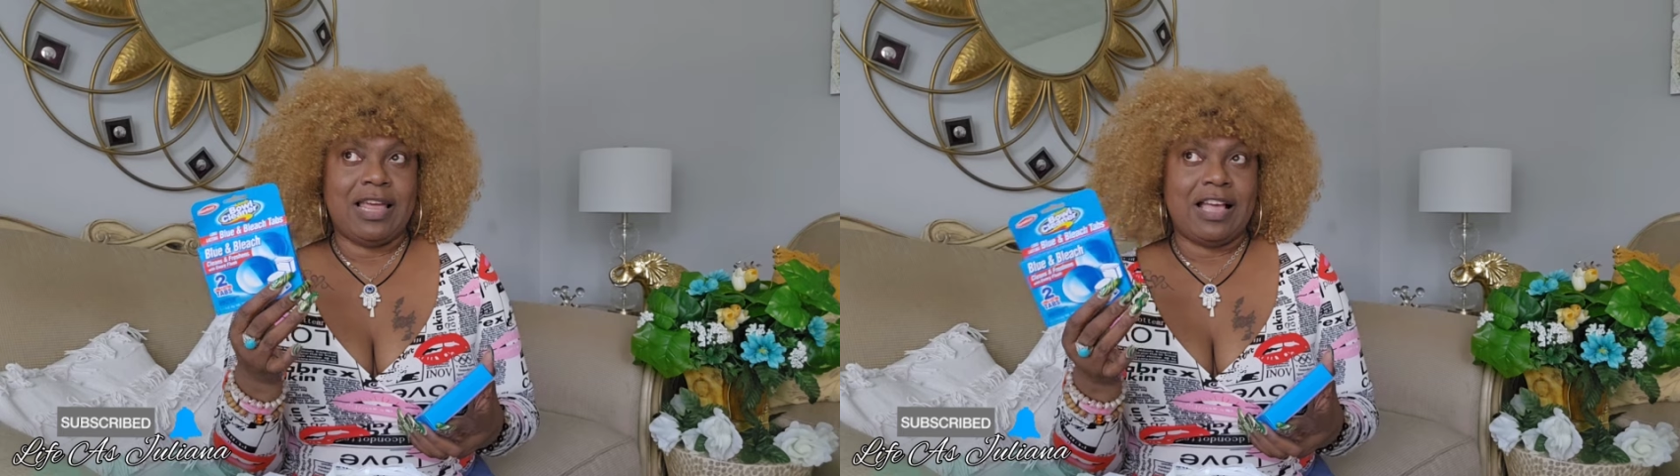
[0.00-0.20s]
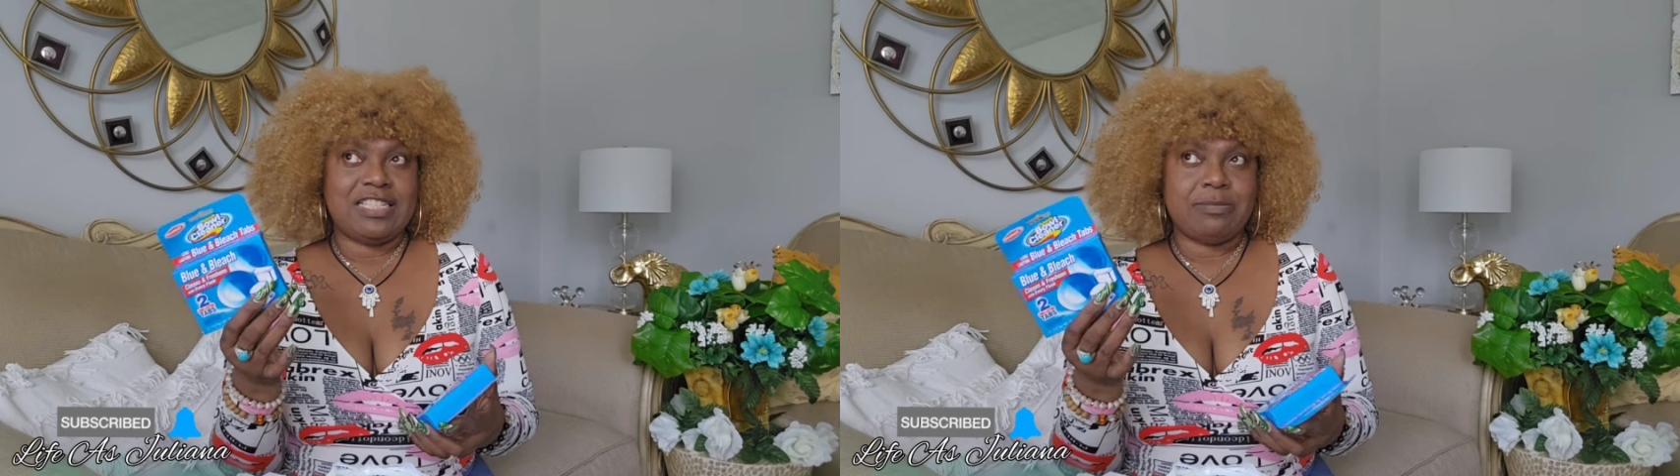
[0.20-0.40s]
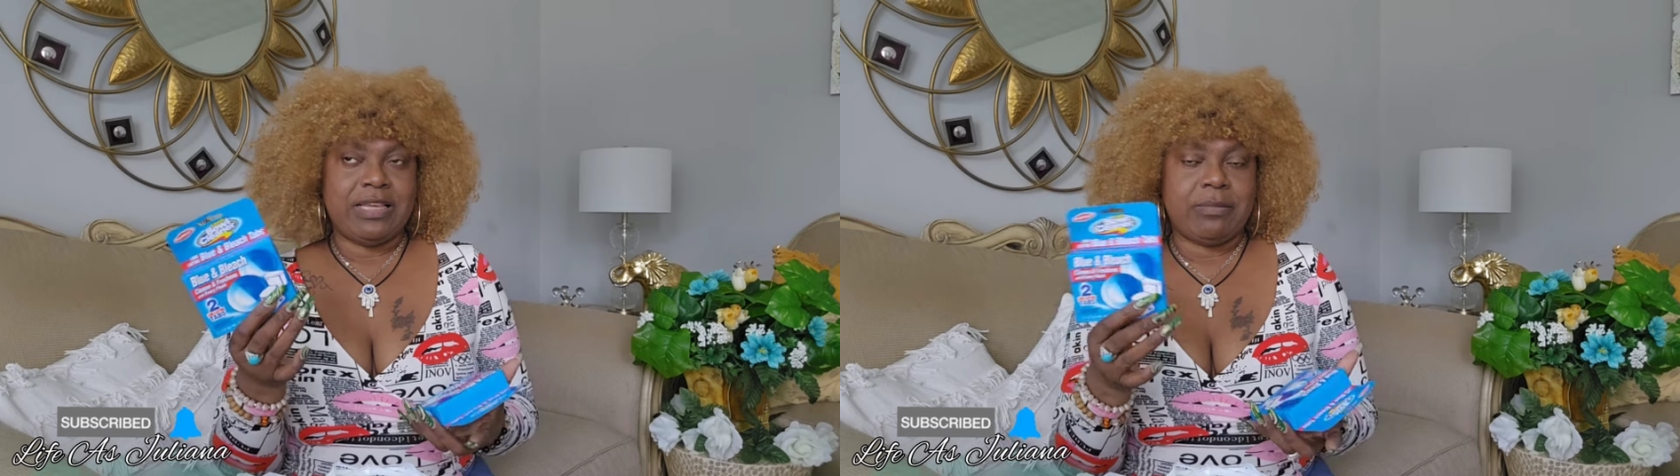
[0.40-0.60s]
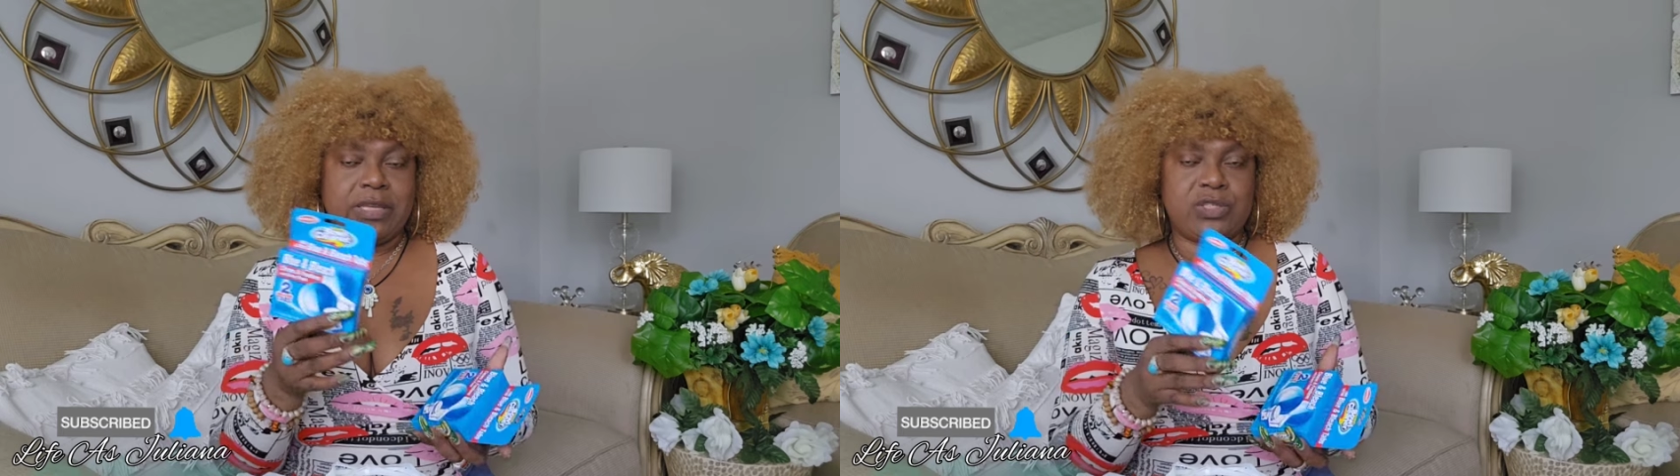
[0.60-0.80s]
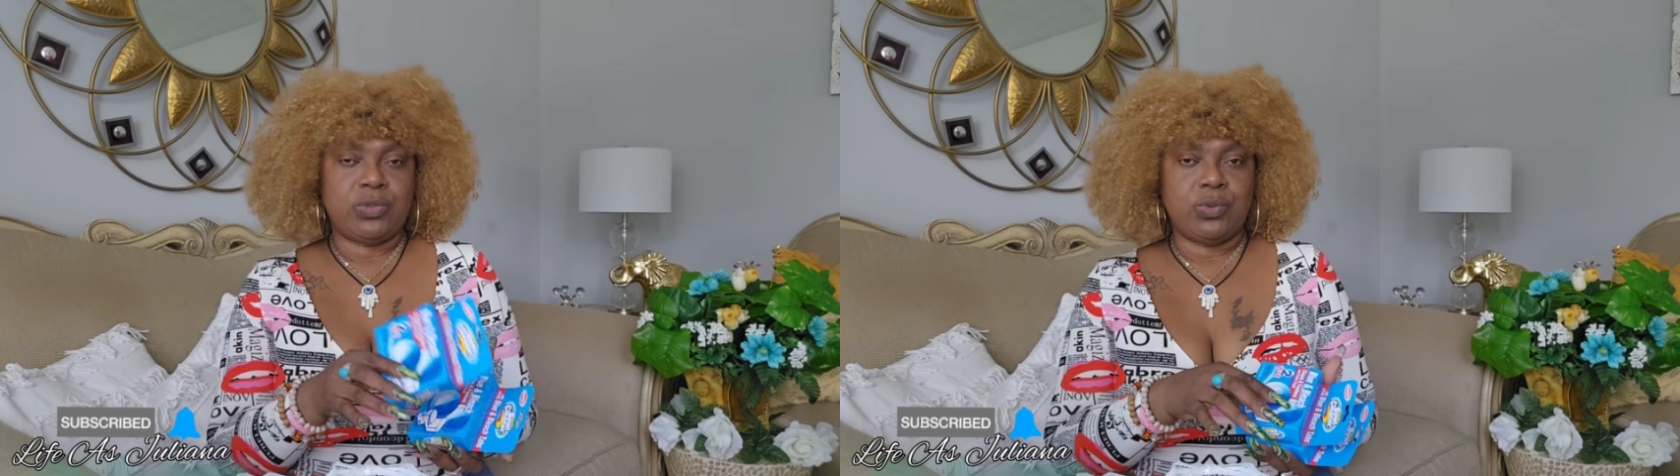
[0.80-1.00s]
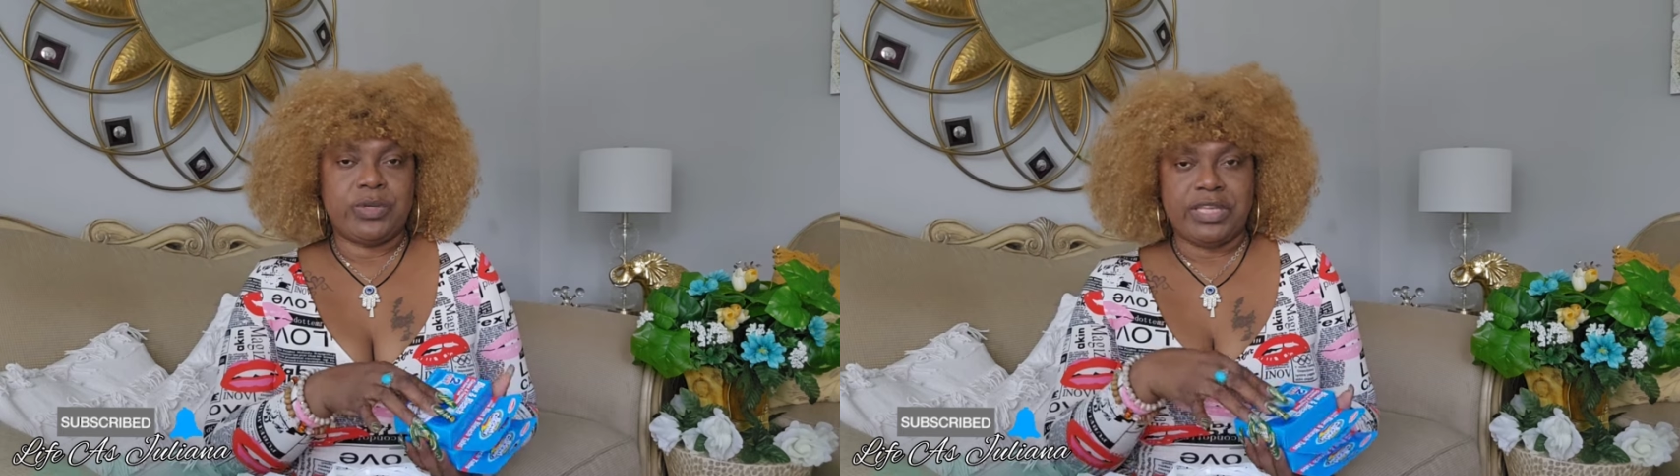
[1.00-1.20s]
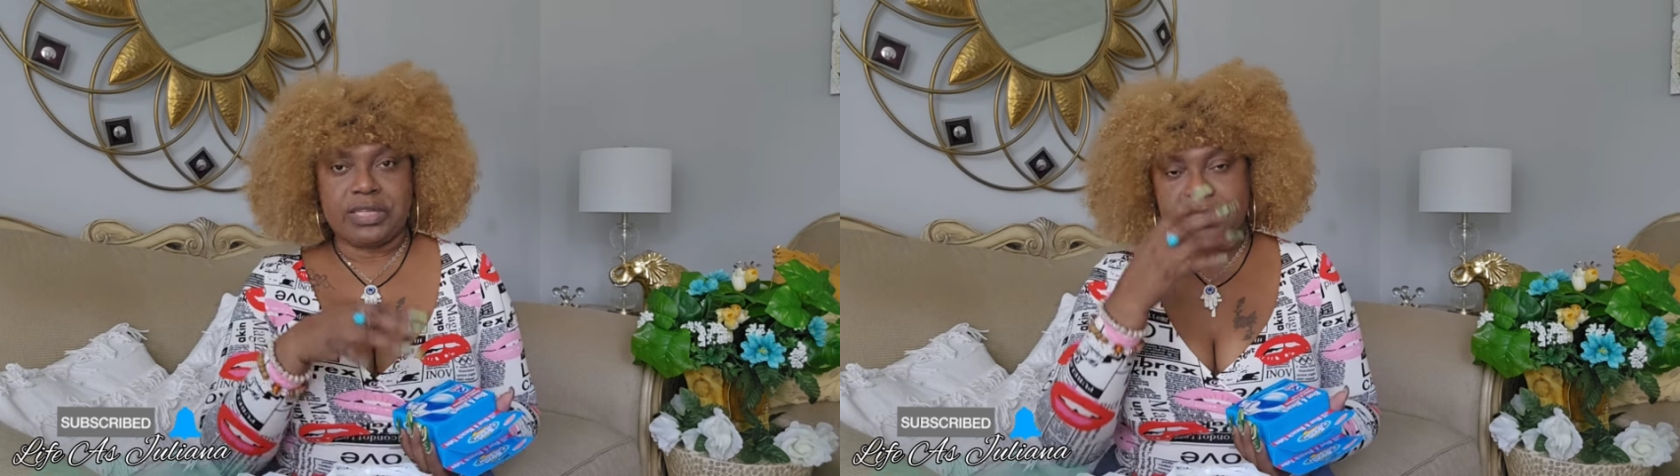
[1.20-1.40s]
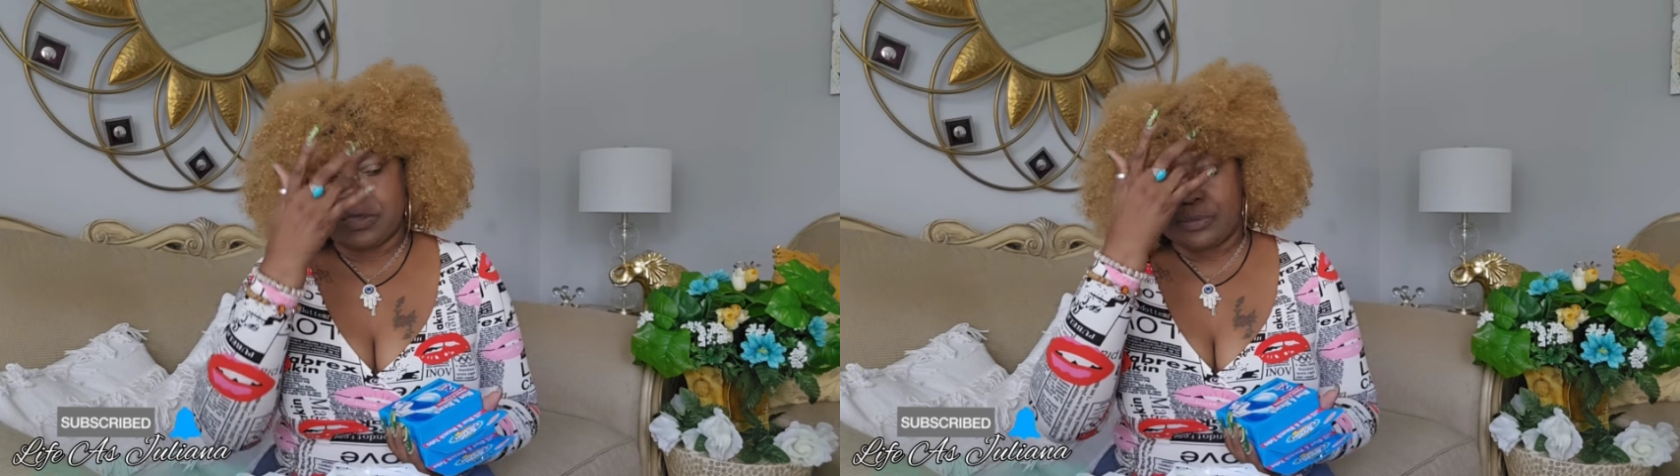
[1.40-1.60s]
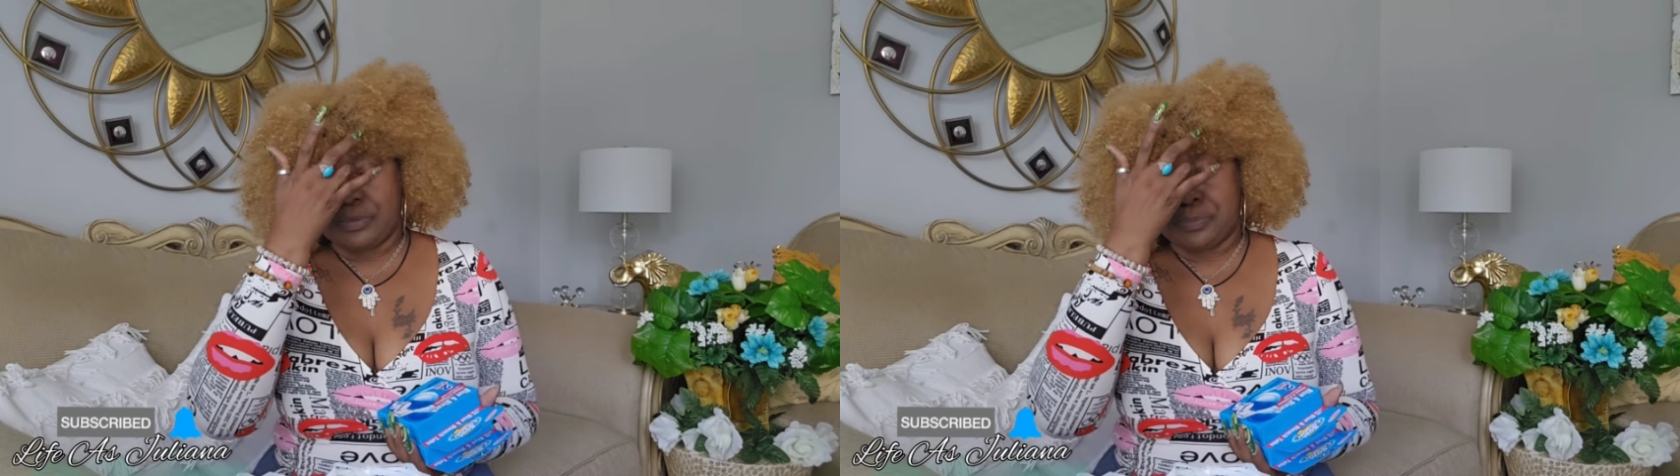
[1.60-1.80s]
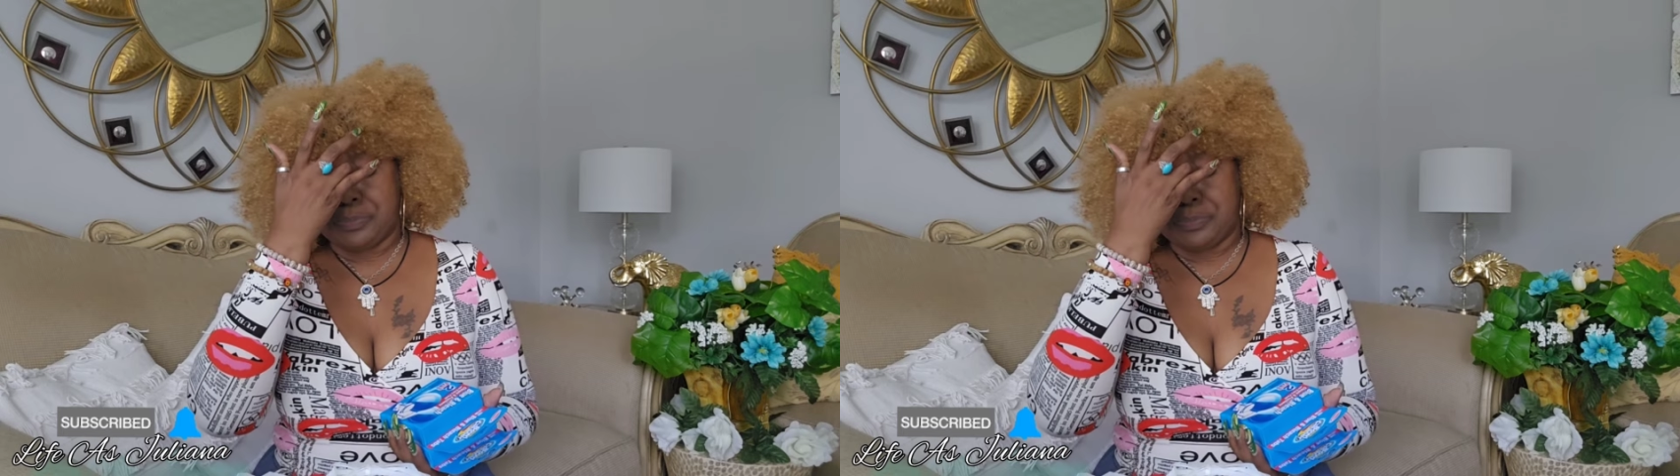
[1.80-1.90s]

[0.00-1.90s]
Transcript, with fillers: last maybe two weeks.